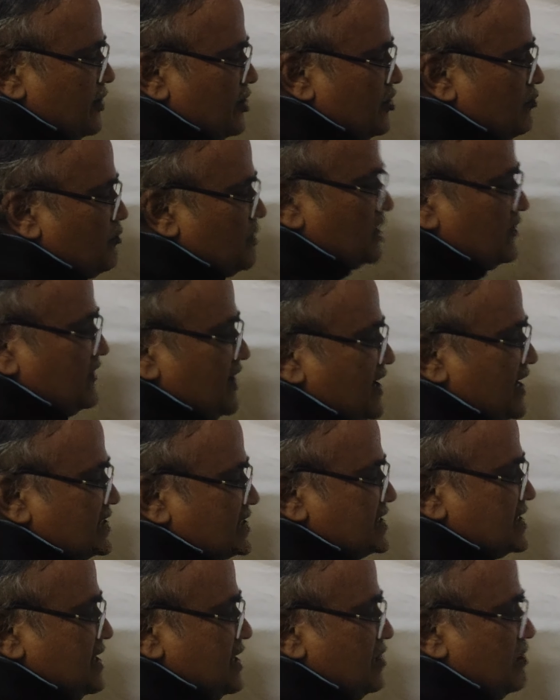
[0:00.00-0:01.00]
But whereas
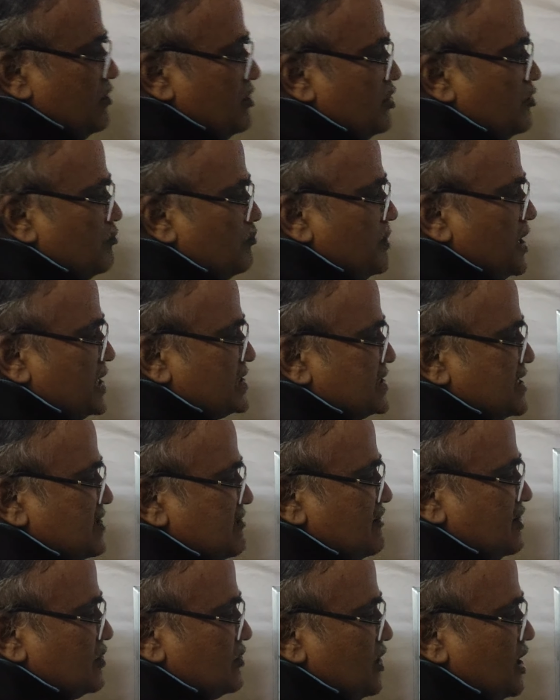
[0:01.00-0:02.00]
here base
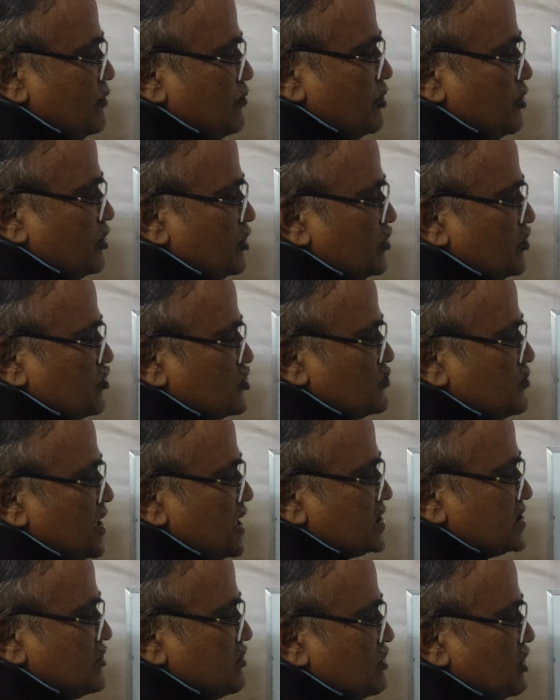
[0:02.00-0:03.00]
equal to hypotenuse, base
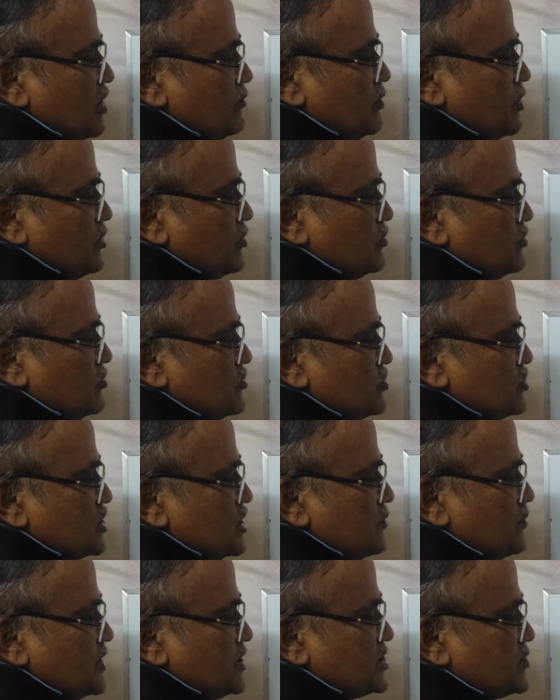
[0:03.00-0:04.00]
or hypotenuse, that
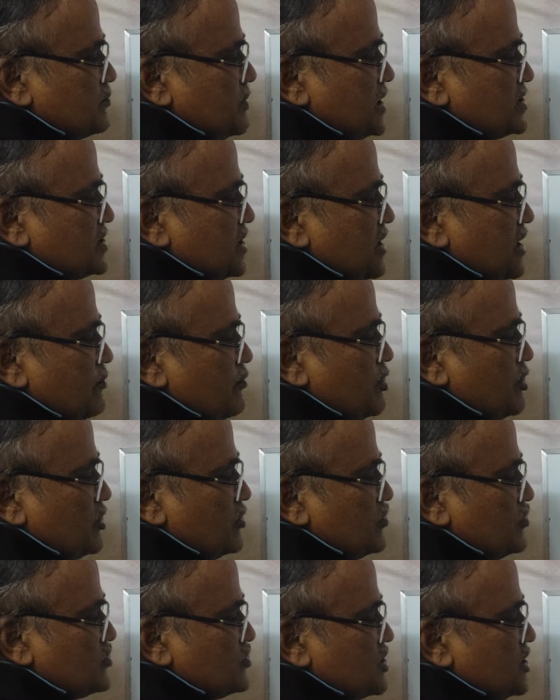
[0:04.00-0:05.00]
means base and
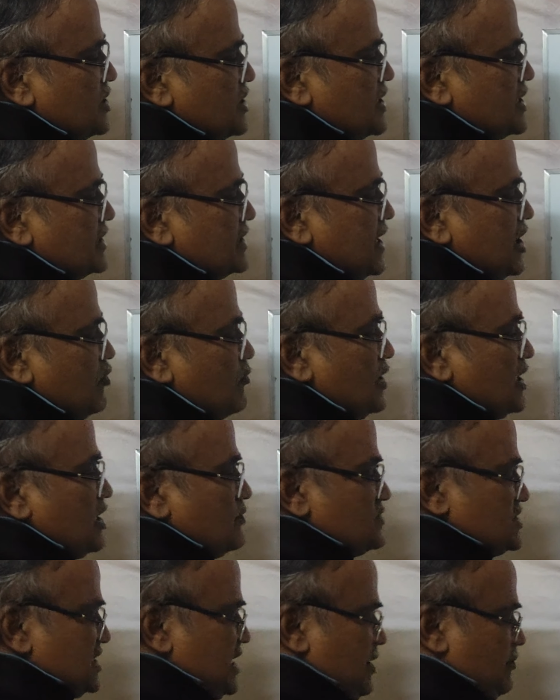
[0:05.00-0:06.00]
hypotenuse, they have become
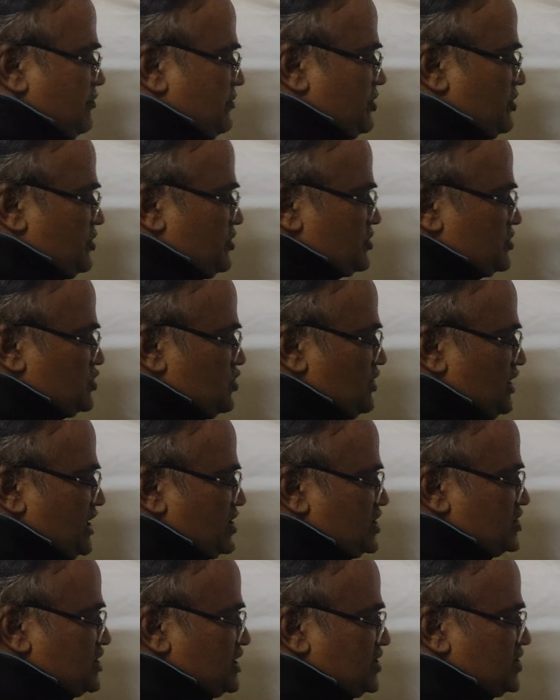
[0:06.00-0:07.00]
same. So
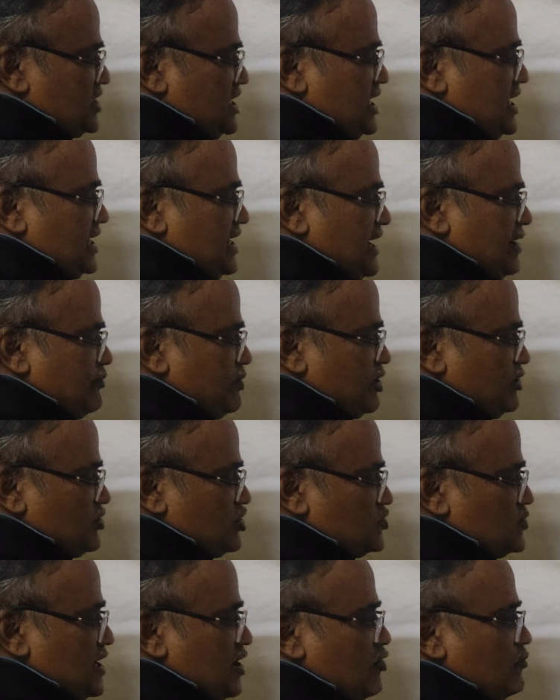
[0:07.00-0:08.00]
adjacent side and hypotenuse,
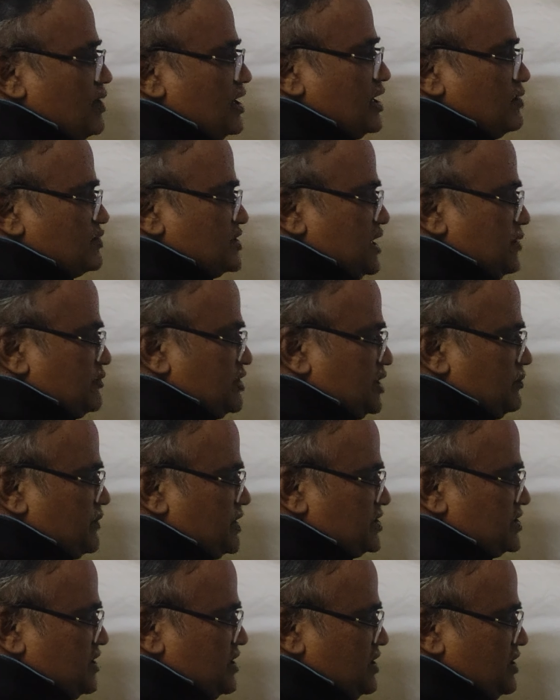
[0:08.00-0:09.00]
they have become same. That
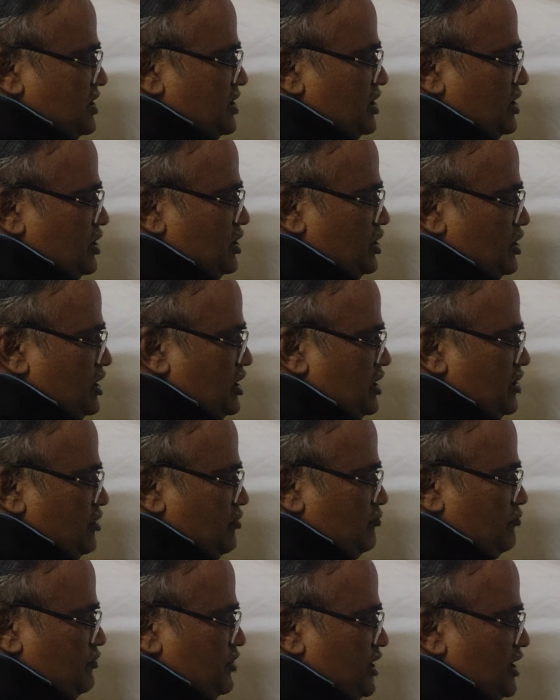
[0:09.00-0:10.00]
means
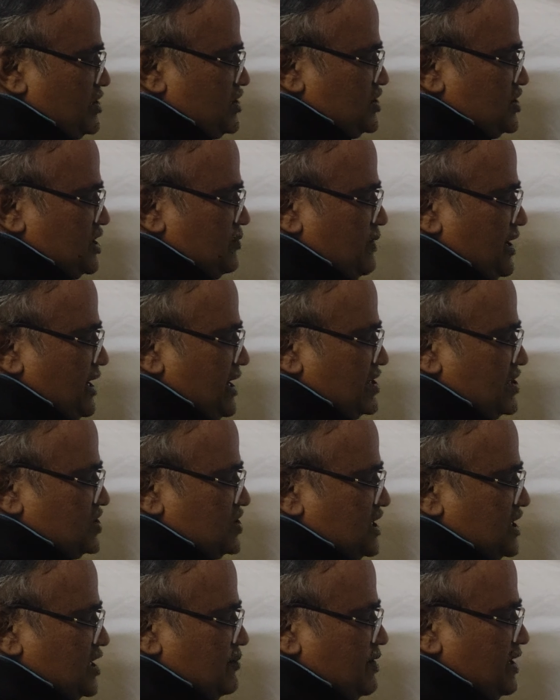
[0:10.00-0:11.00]
adjacent by adjacent,
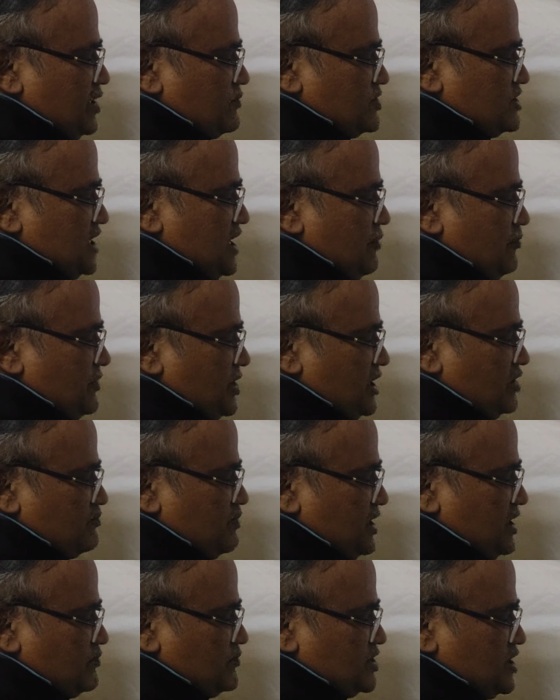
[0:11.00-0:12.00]
it becomes same. It
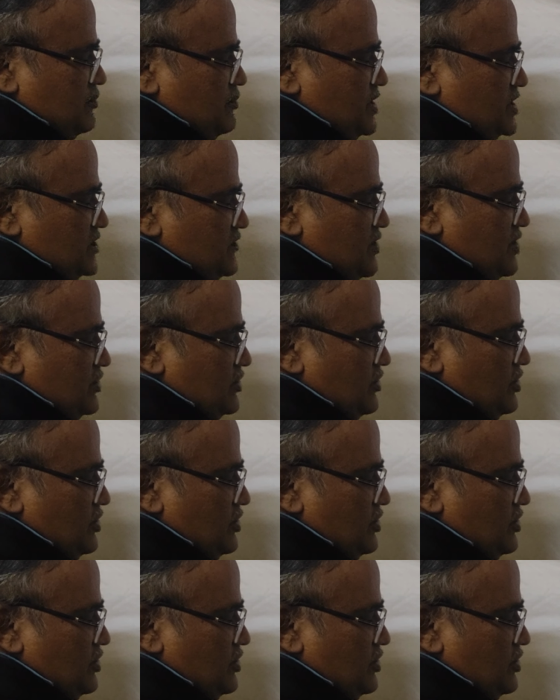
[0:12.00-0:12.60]
becomes same means what?